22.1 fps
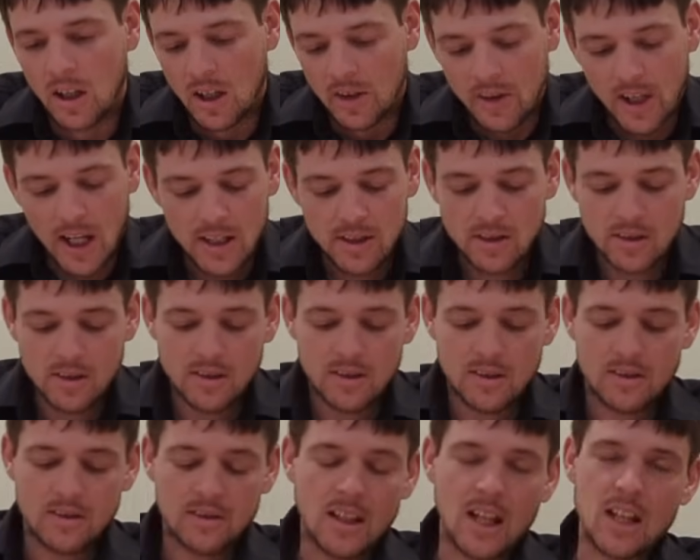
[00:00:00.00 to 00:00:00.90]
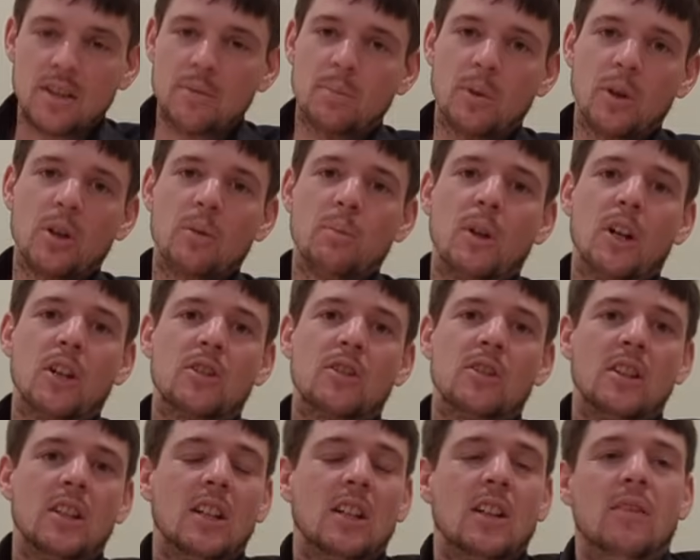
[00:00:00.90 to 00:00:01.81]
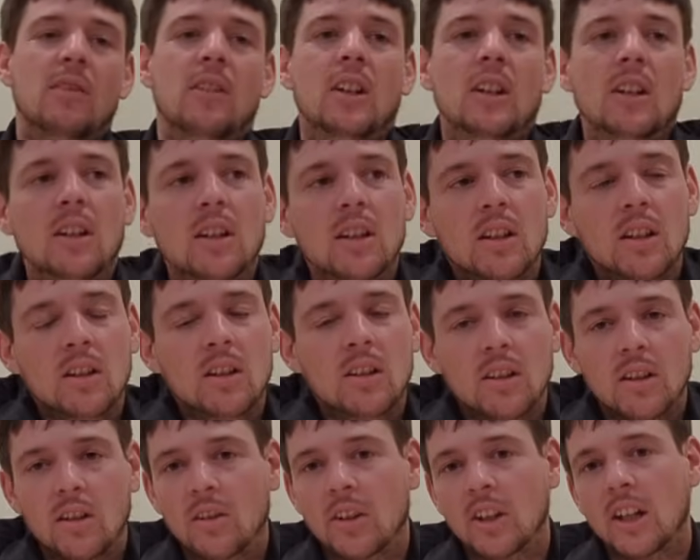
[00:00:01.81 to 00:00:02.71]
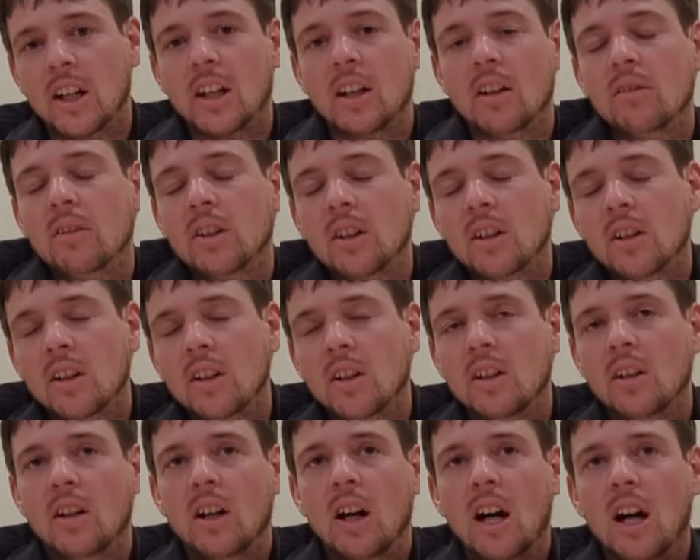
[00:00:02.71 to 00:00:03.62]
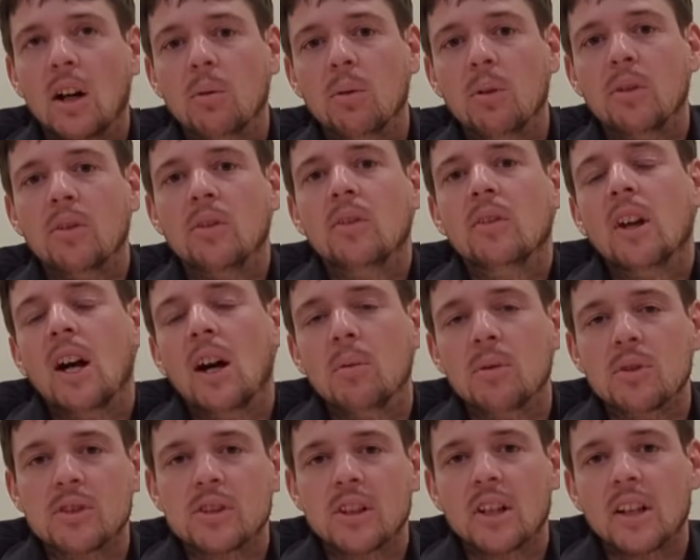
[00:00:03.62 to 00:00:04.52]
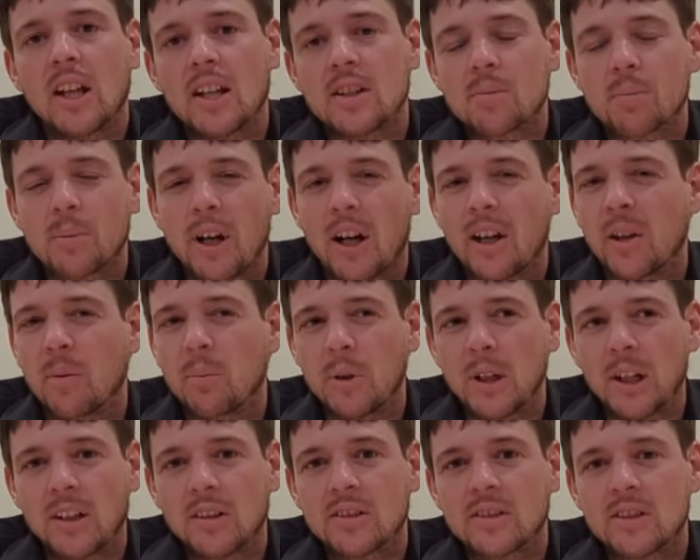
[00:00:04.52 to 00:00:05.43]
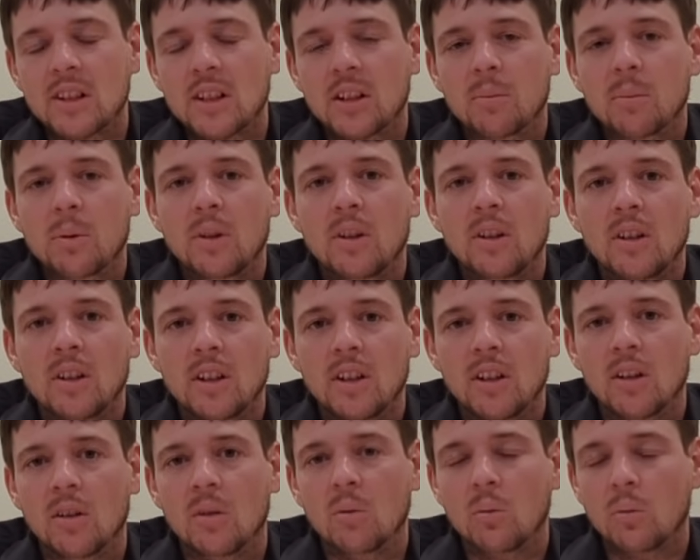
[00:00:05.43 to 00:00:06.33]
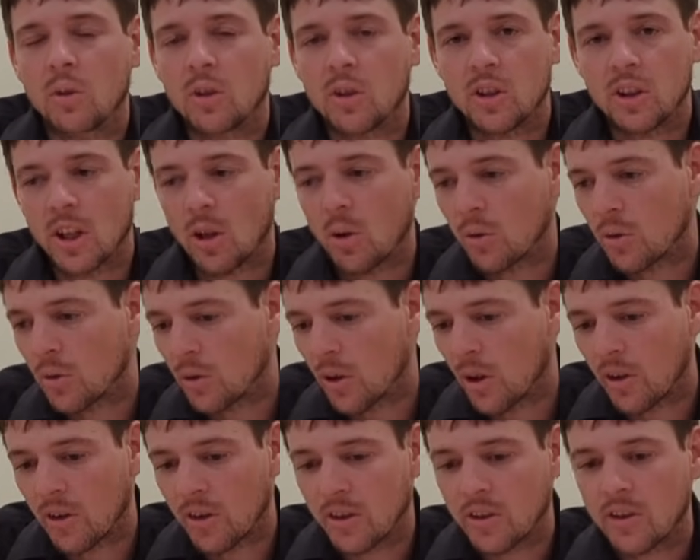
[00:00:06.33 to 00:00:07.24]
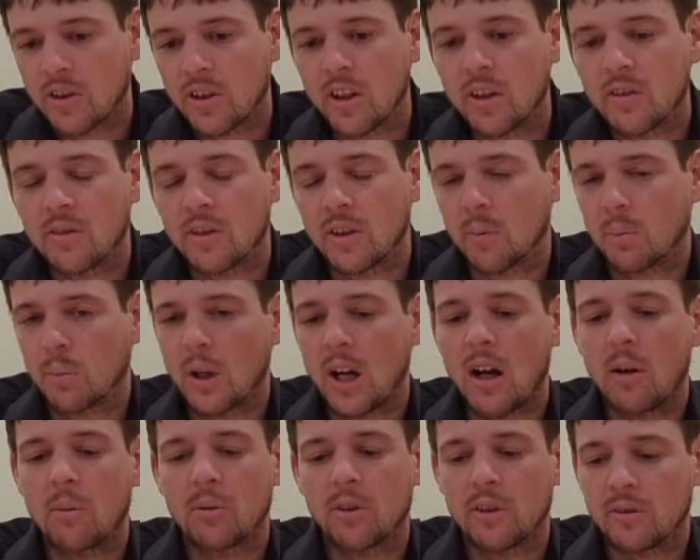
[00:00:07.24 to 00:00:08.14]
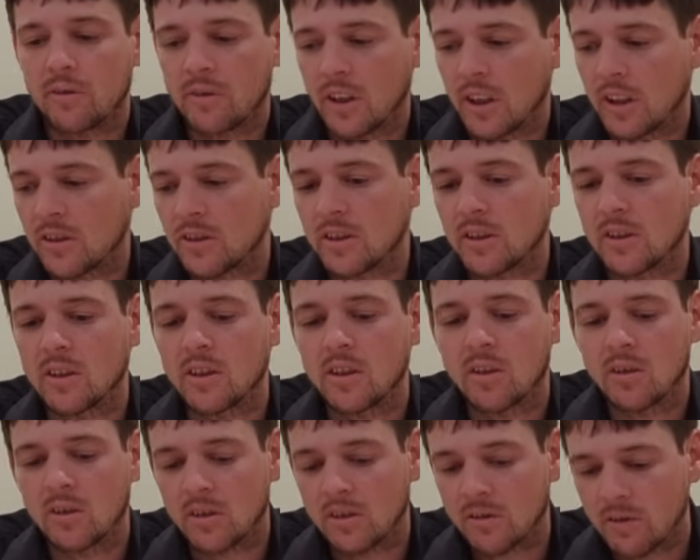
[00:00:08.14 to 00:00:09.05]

that's pretty much the end of it. The end of it there. I would say that's probably the biggest tip. When you go through all this stuff and the problems you're facing, and